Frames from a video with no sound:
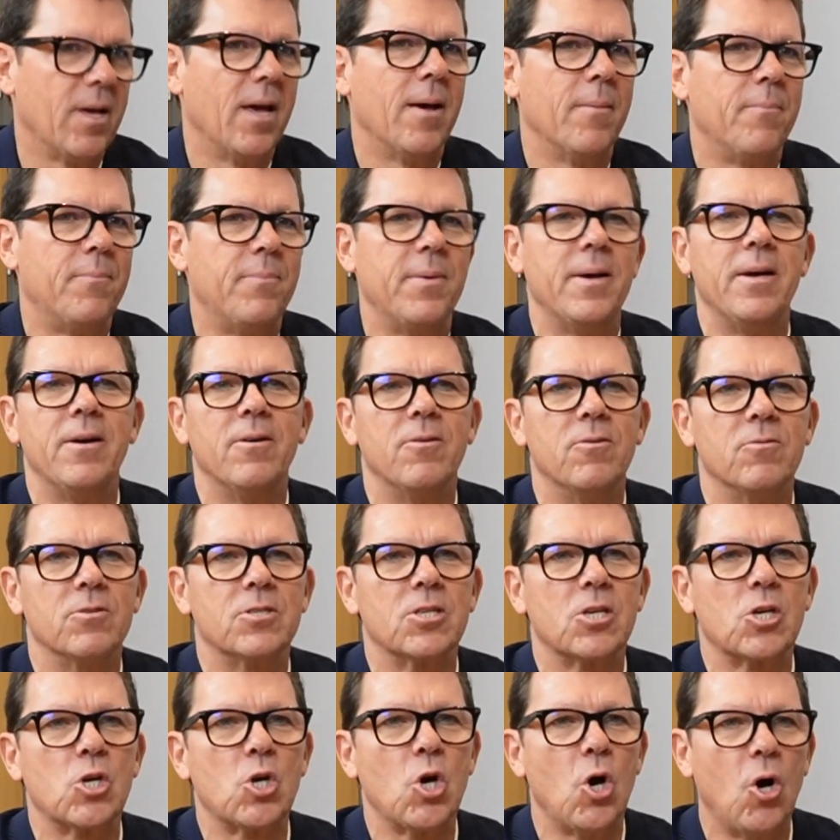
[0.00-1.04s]
about
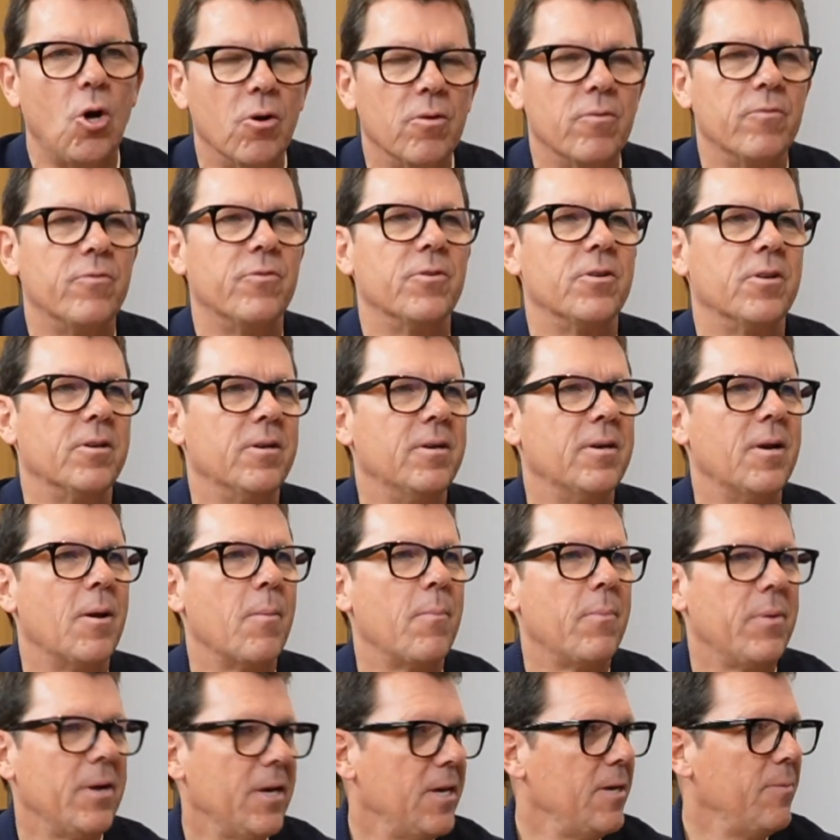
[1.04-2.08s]
confident
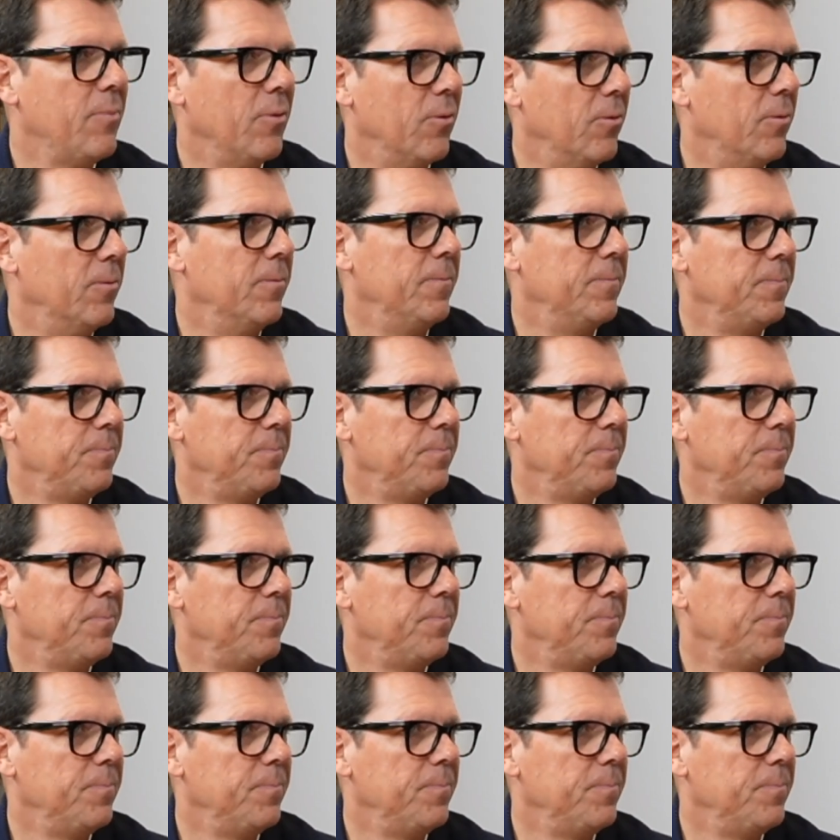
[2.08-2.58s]
people.